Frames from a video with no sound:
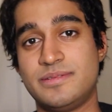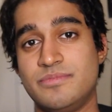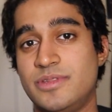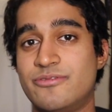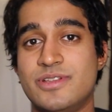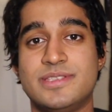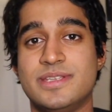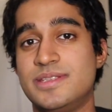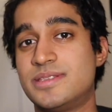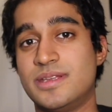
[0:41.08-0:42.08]

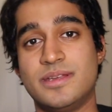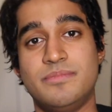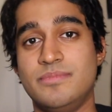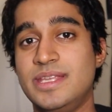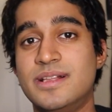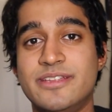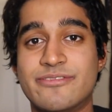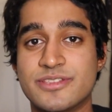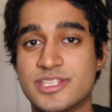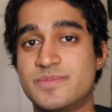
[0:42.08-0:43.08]
differences, legal
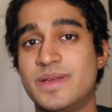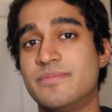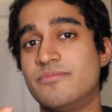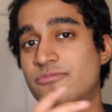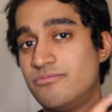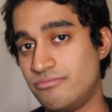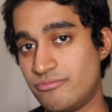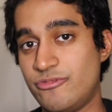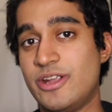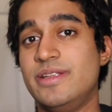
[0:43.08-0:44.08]
differences, but
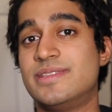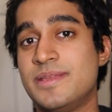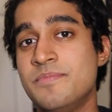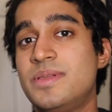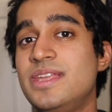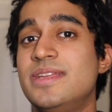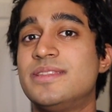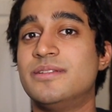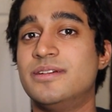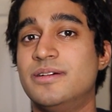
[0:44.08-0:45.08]
very simply,
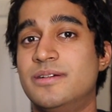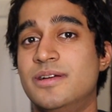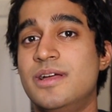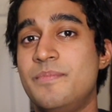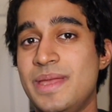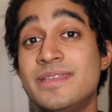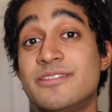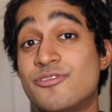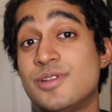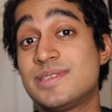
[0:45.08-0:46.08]
the main
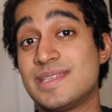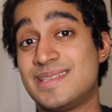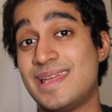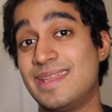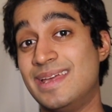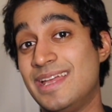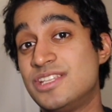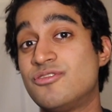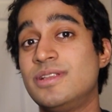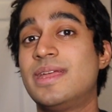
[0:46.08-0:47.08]
difference is that a
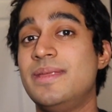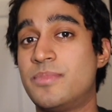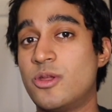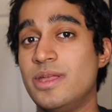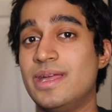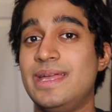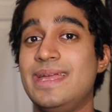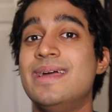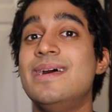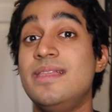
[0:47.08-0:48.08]
hedge fund can employ
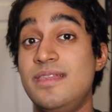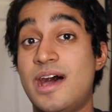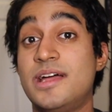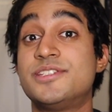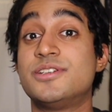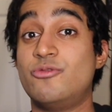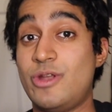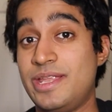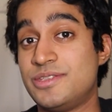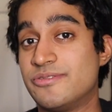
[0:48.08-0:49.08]
a larger
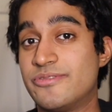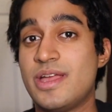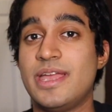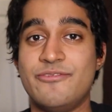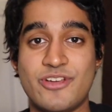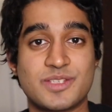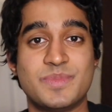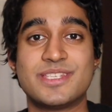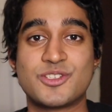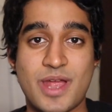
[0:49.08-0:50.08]
range of
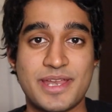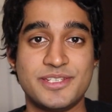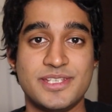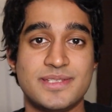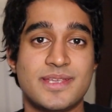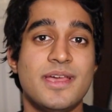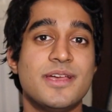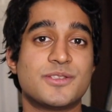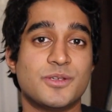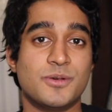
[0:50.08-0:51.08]
investment strategies.
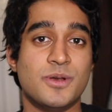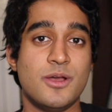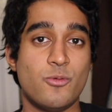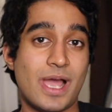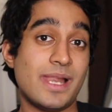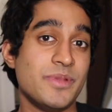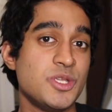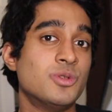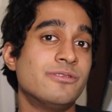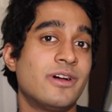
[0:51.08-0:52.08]
So while a
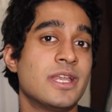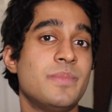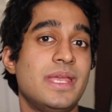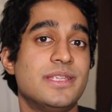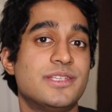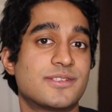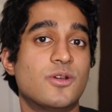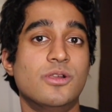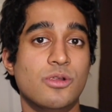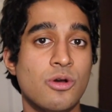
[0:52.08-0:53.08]
mutual fund may just
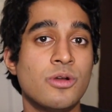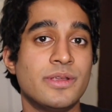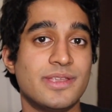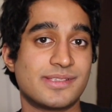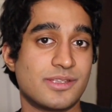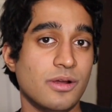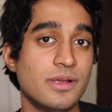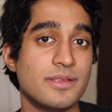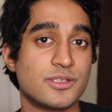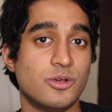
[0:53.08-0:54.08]
go long on a
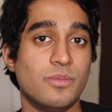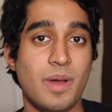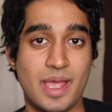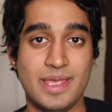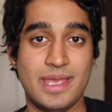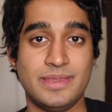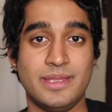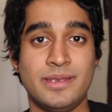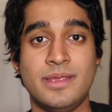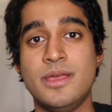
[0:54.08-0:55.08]
stock, so buy and
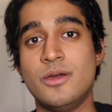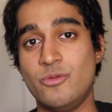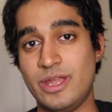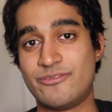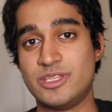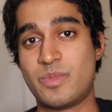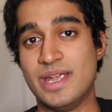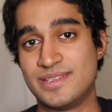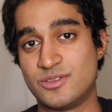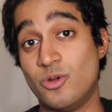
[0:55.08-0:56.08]
then wait for the
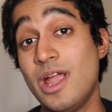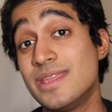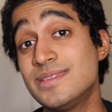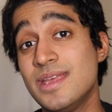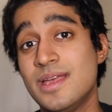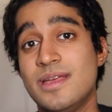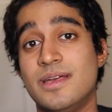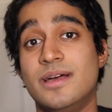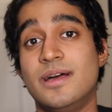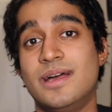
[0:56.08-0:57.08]
price to rise,
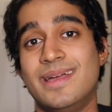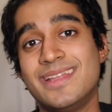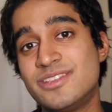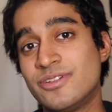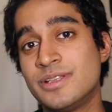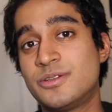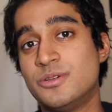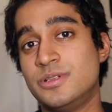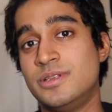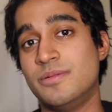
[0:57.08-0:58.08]
a hedge fund
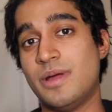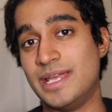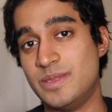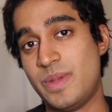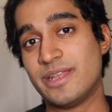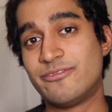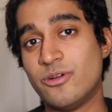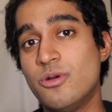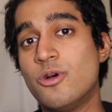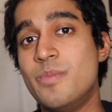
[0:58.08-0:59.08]
could either bet
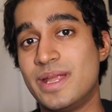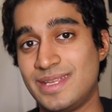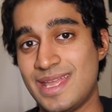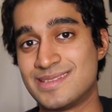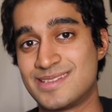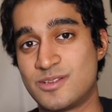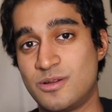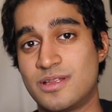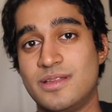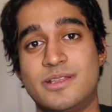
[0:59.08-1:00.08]
for or bet against the
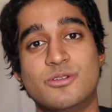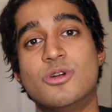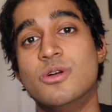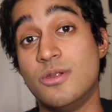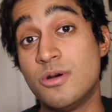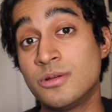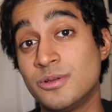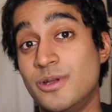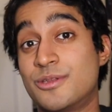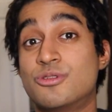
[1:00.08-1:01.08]
stock. It could go
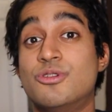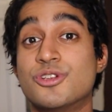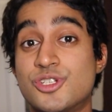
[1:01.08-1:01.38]
long or it could go